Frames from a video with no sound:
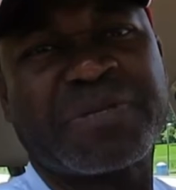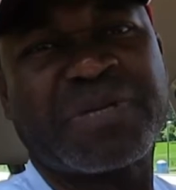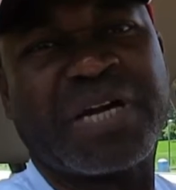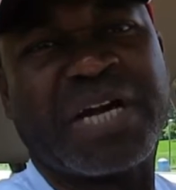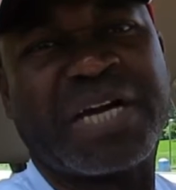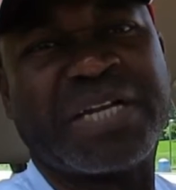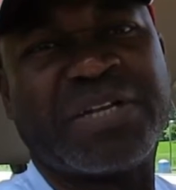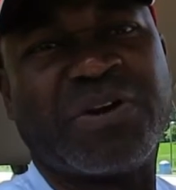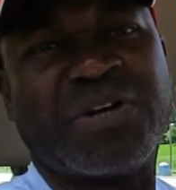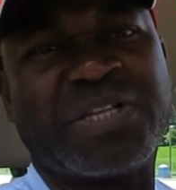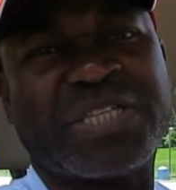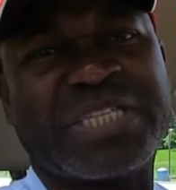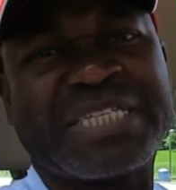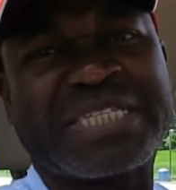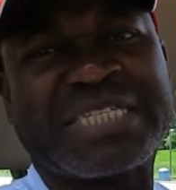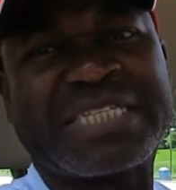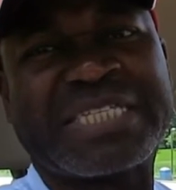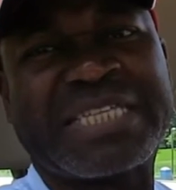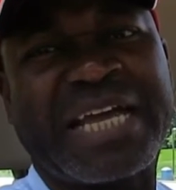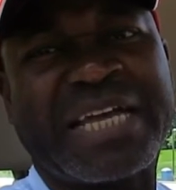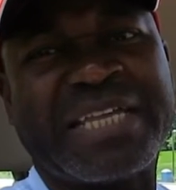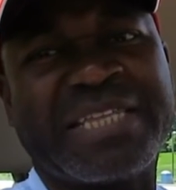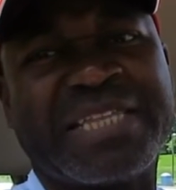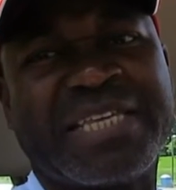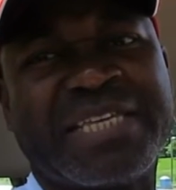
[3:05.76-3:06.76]
and
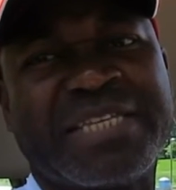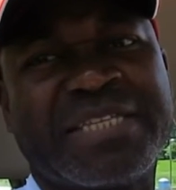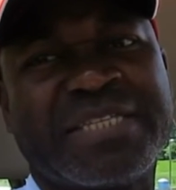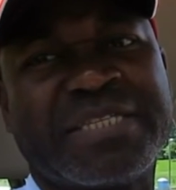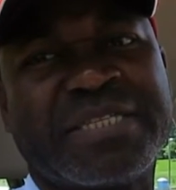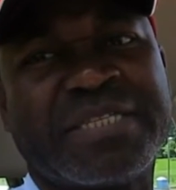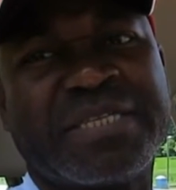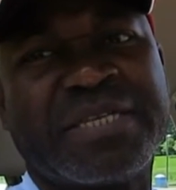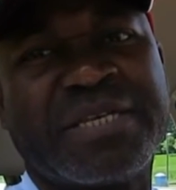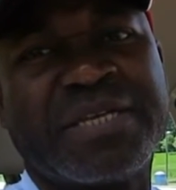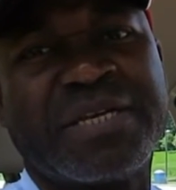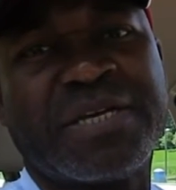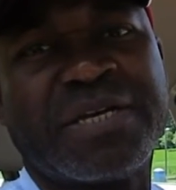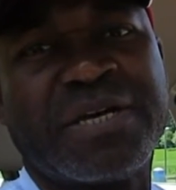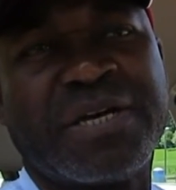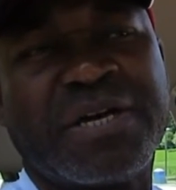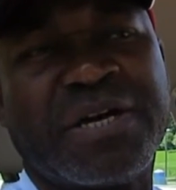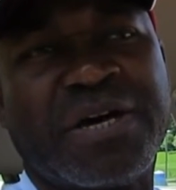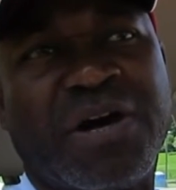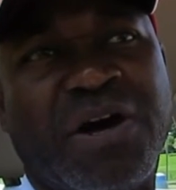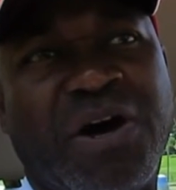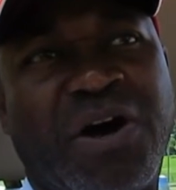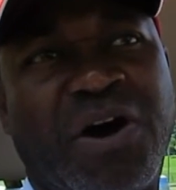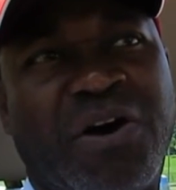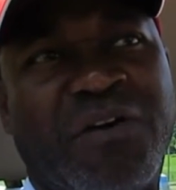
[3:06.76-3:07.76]
understanding
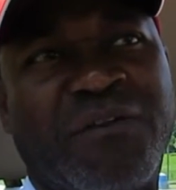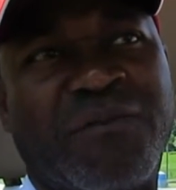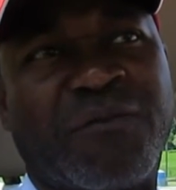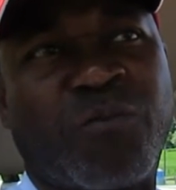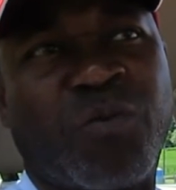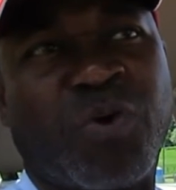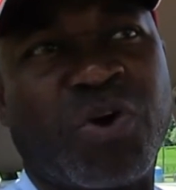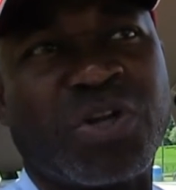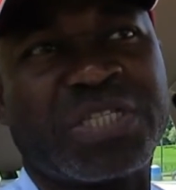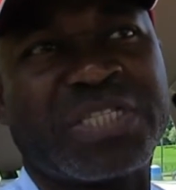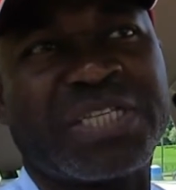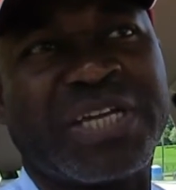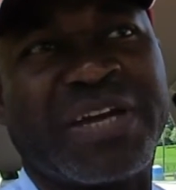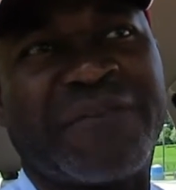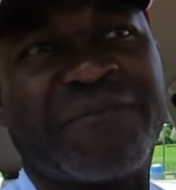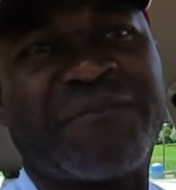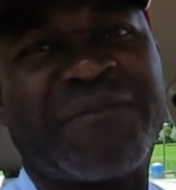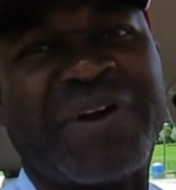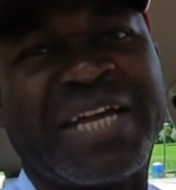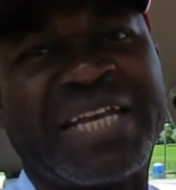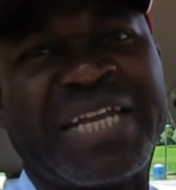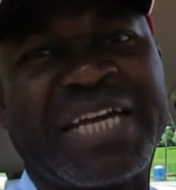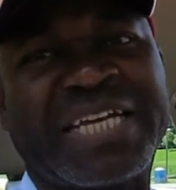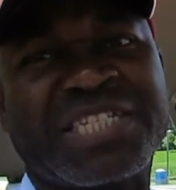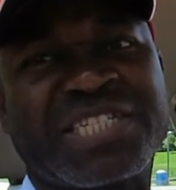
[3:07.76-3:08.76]
of what a
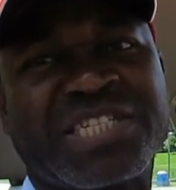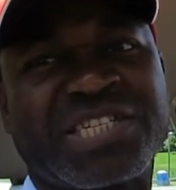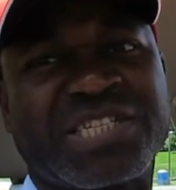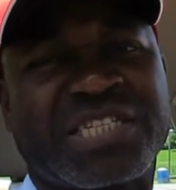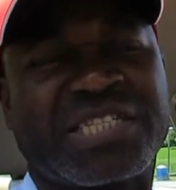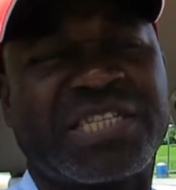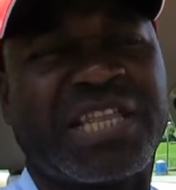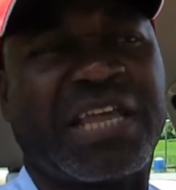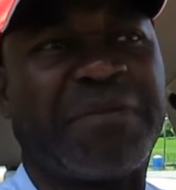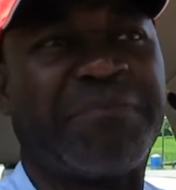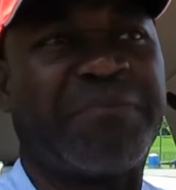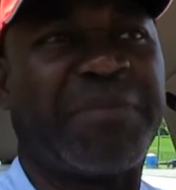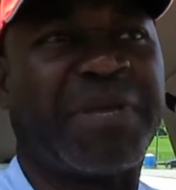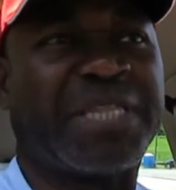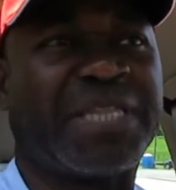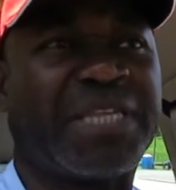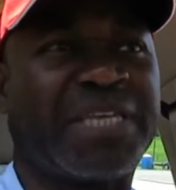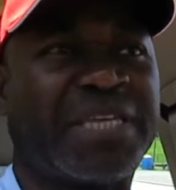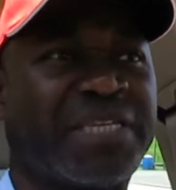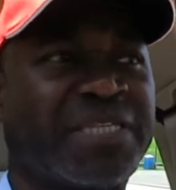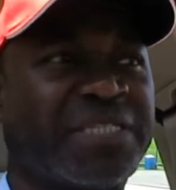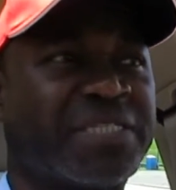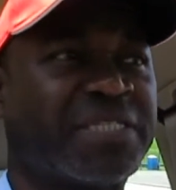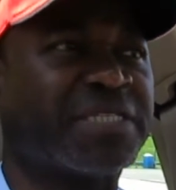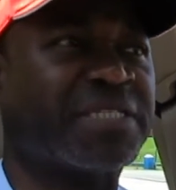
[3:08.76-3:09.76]
financial statement
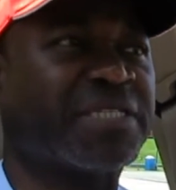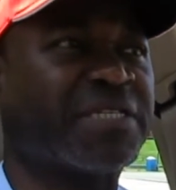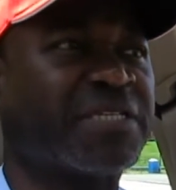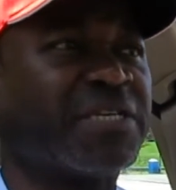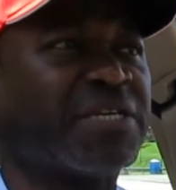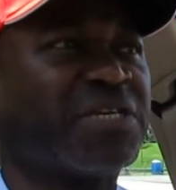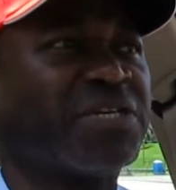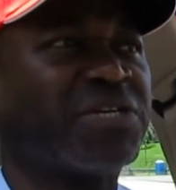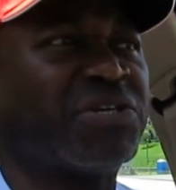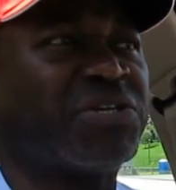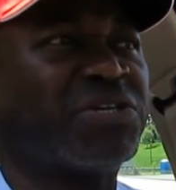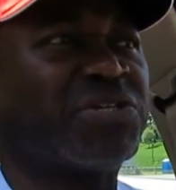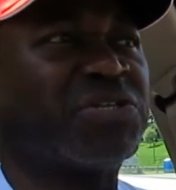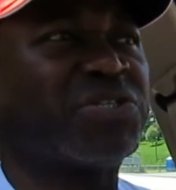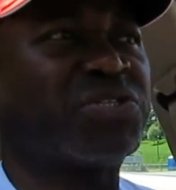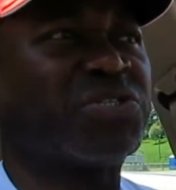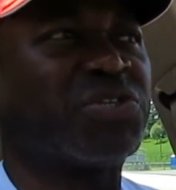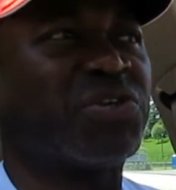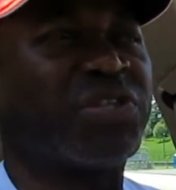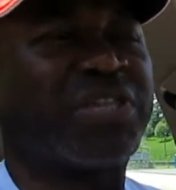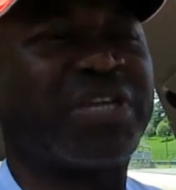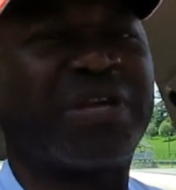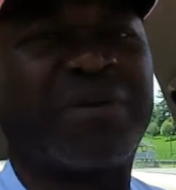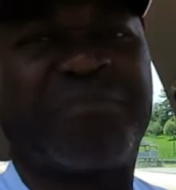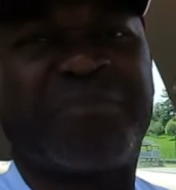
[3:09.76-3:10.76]
is.
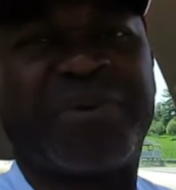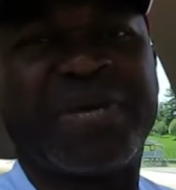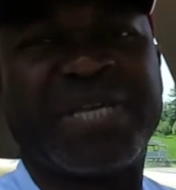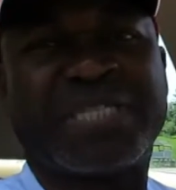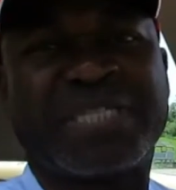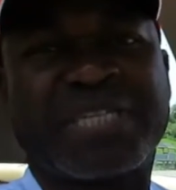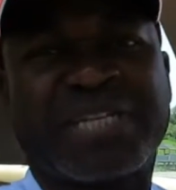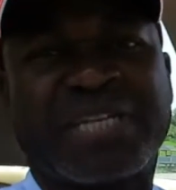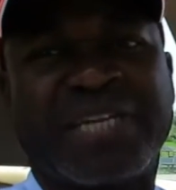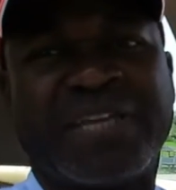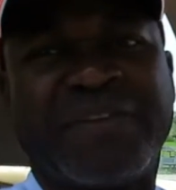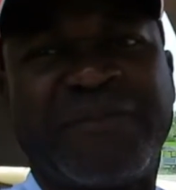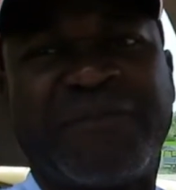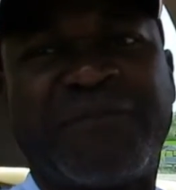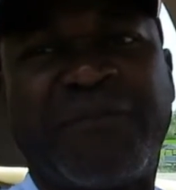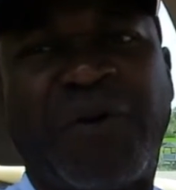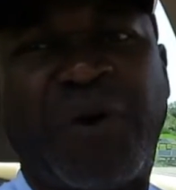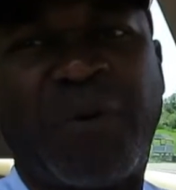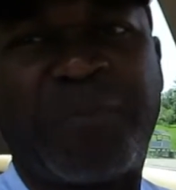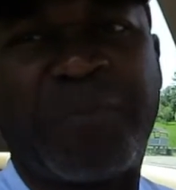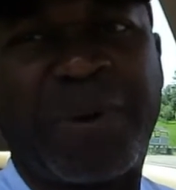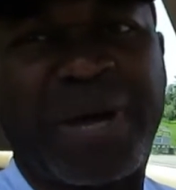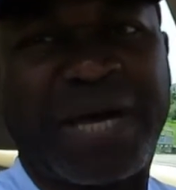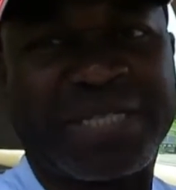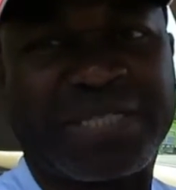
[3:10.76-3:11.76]
So there are basically
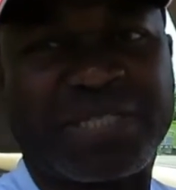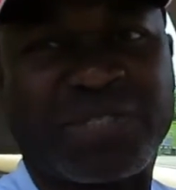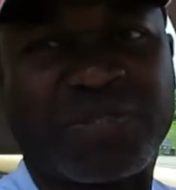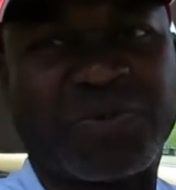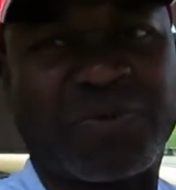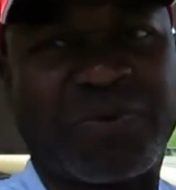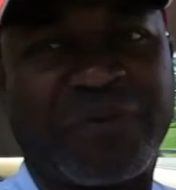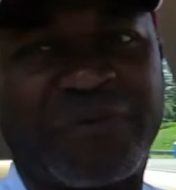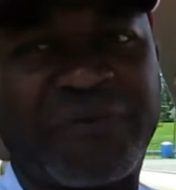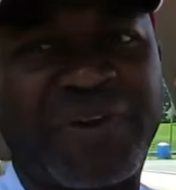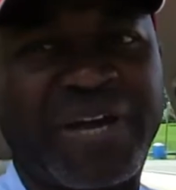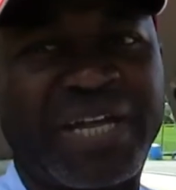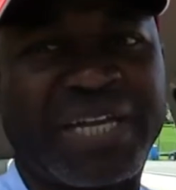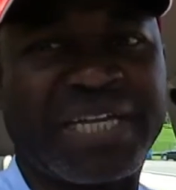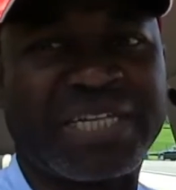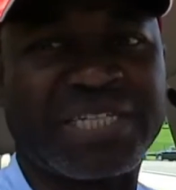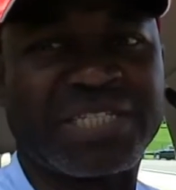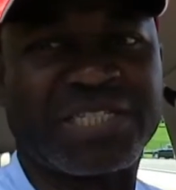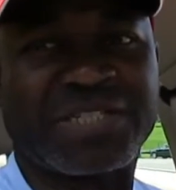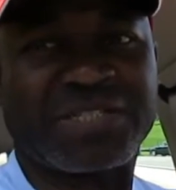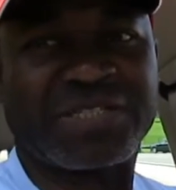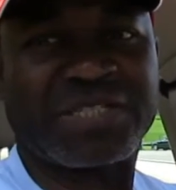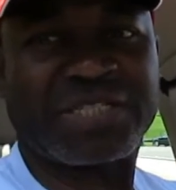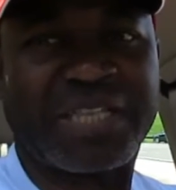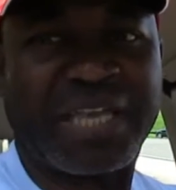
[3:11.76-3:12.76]
four parts to a
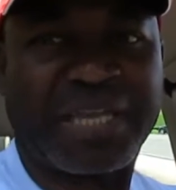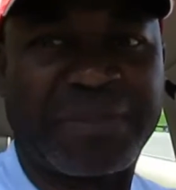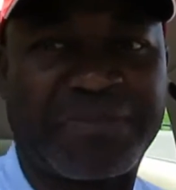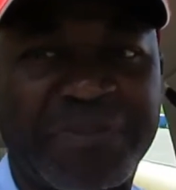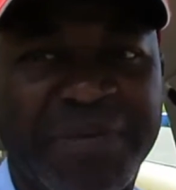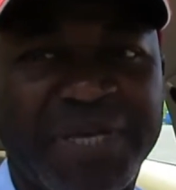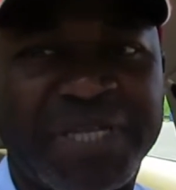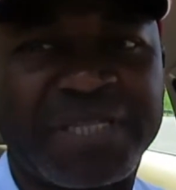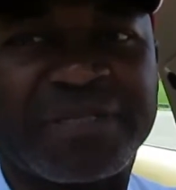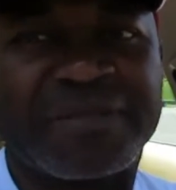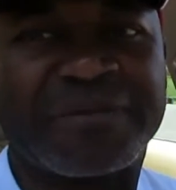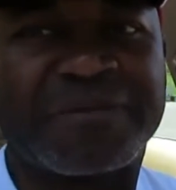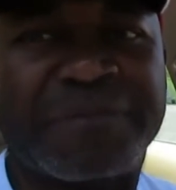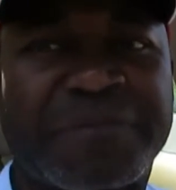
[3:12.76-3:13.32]
financial statement.